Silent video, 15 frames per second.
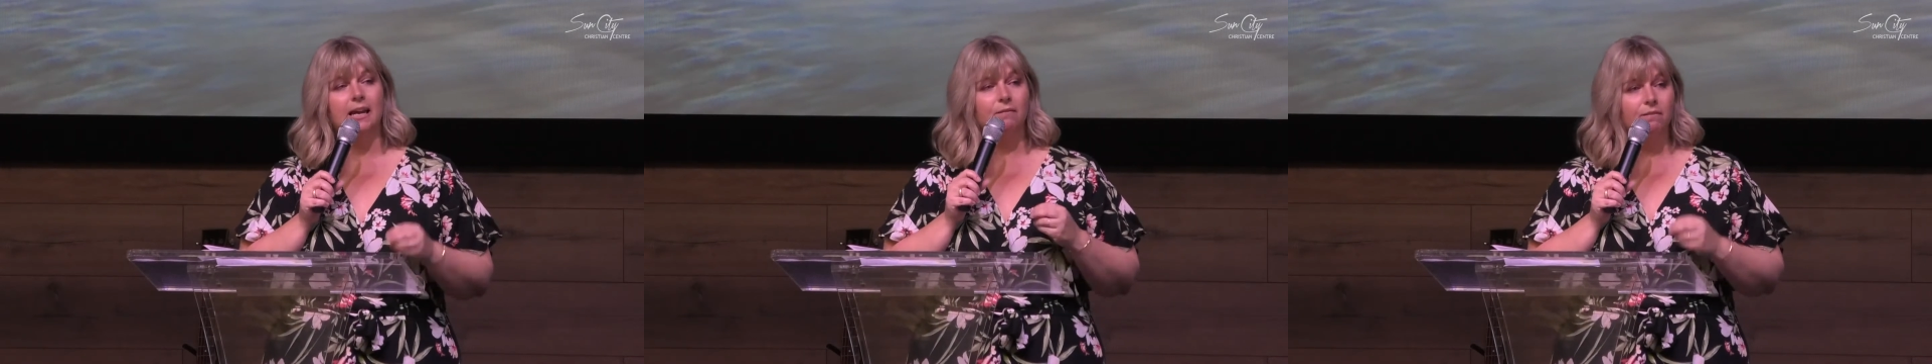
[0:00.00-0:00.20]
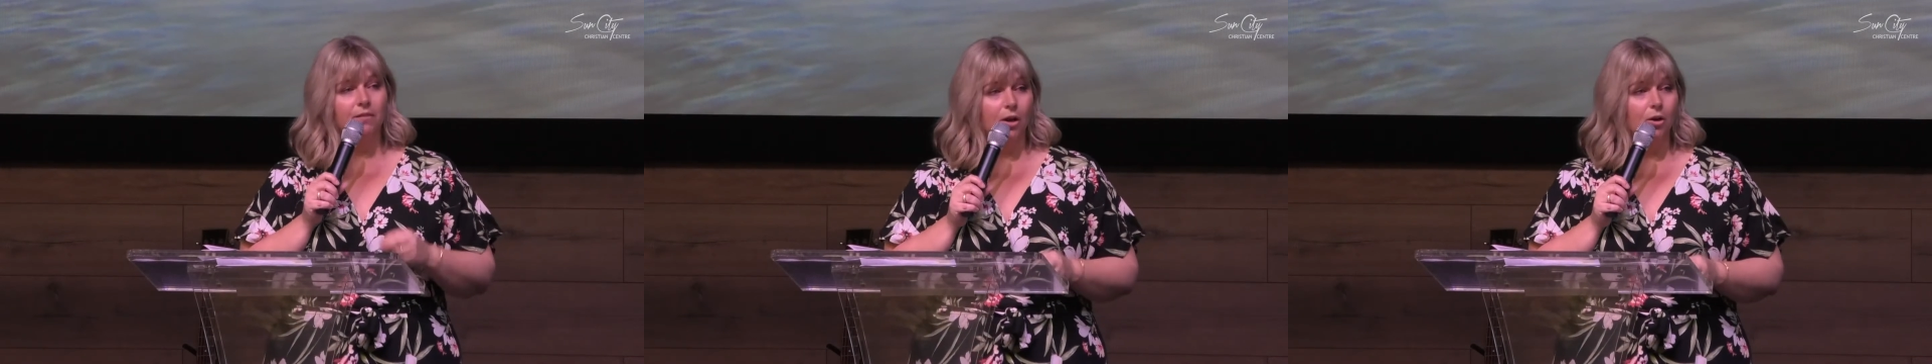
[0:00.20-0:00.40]

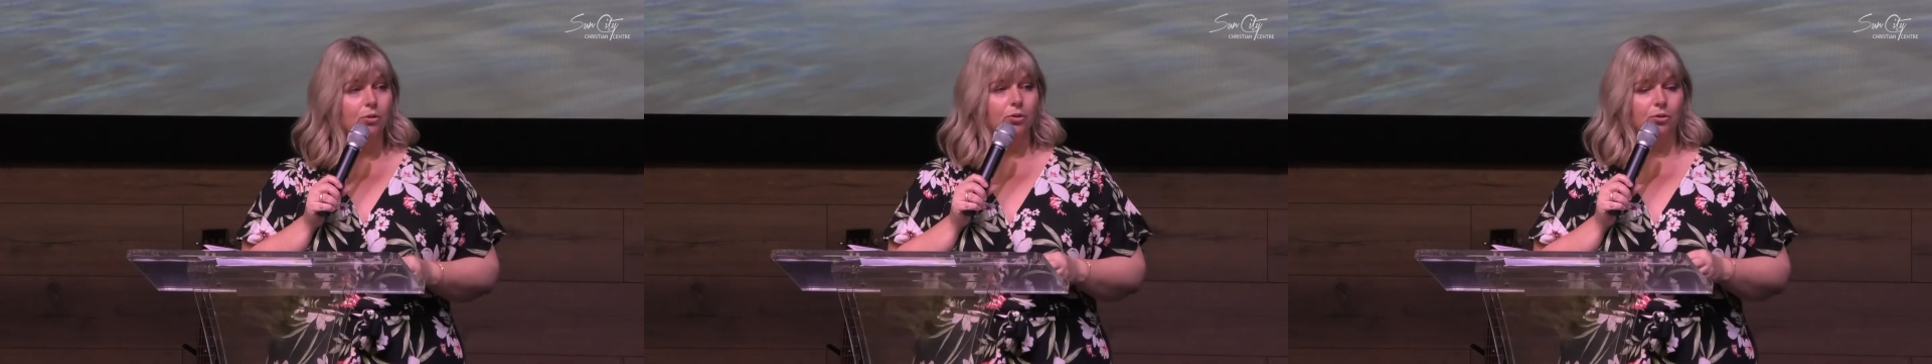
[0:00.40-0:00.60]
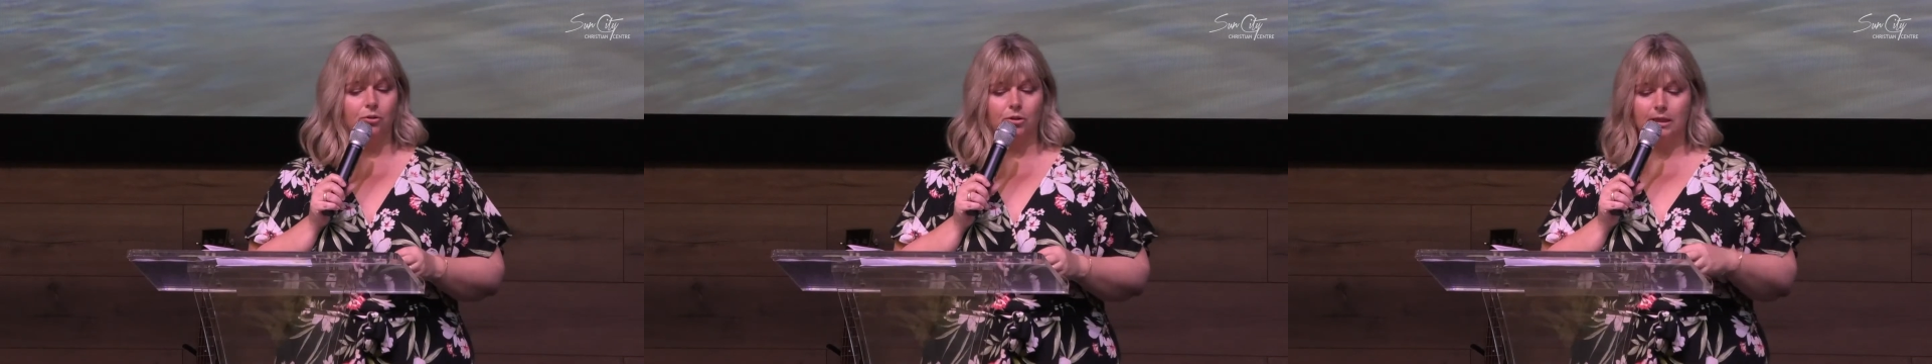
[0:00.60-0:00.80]
and
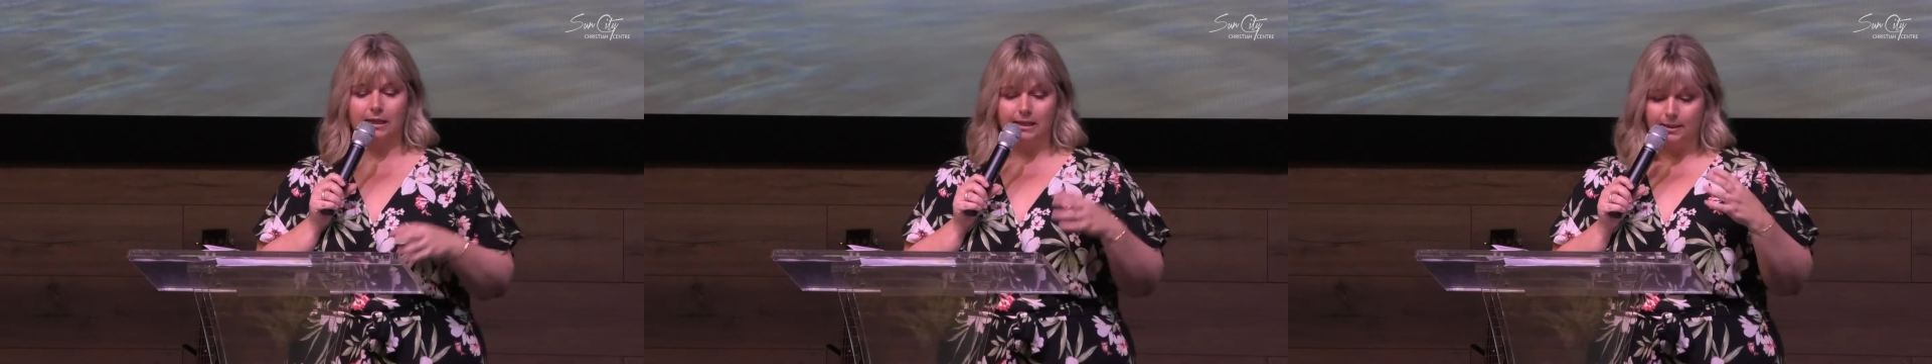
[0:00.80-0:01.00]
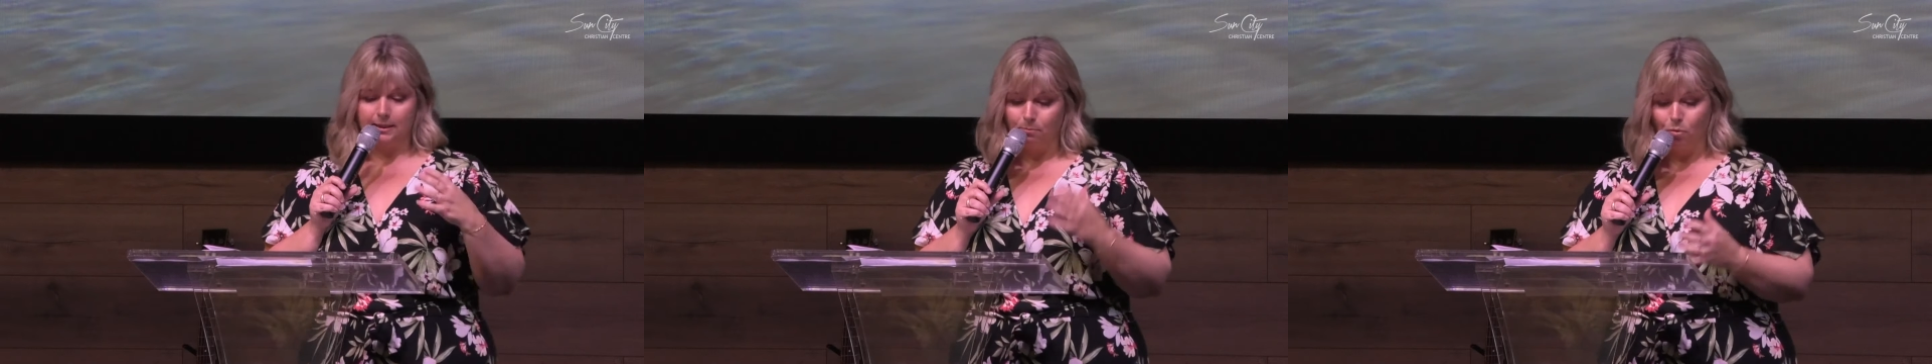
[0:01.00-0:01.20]
valued
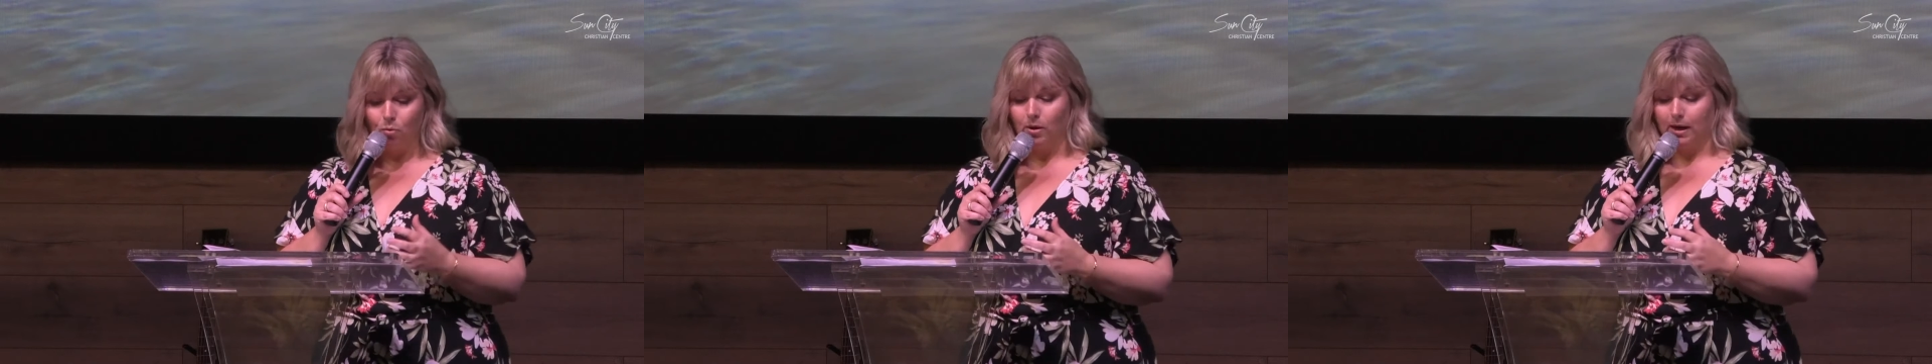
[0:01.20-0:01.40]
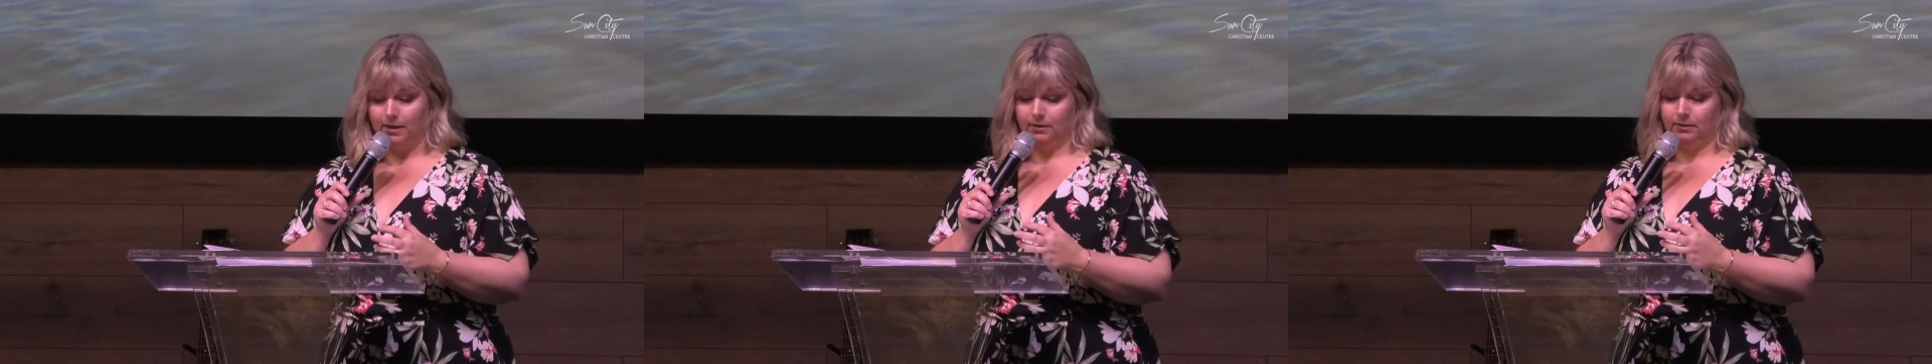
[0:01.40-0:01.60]
is
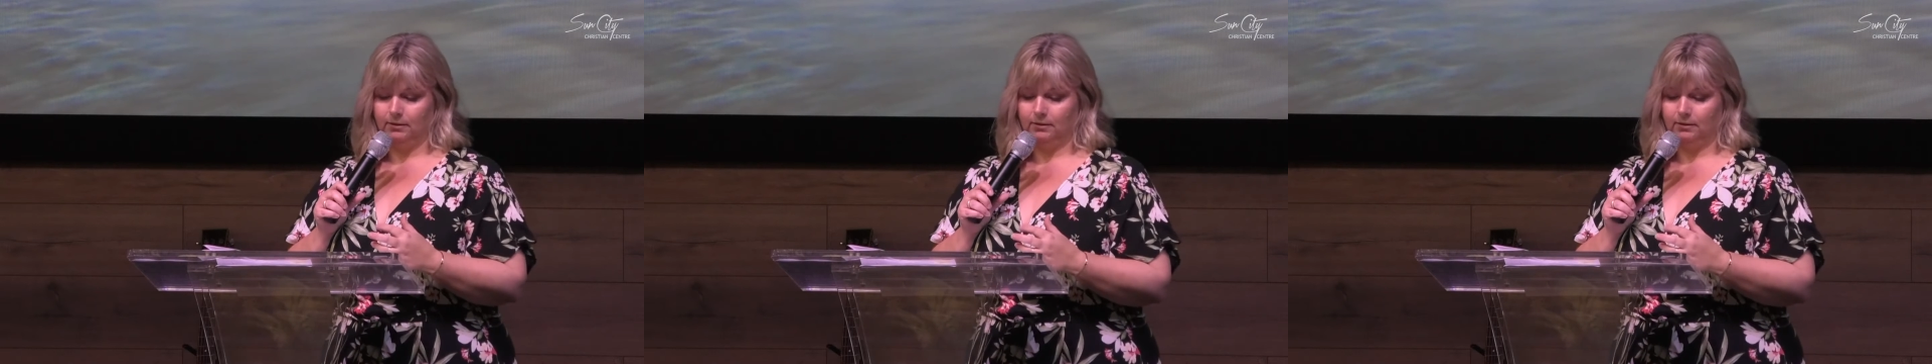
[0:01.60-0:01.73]
more.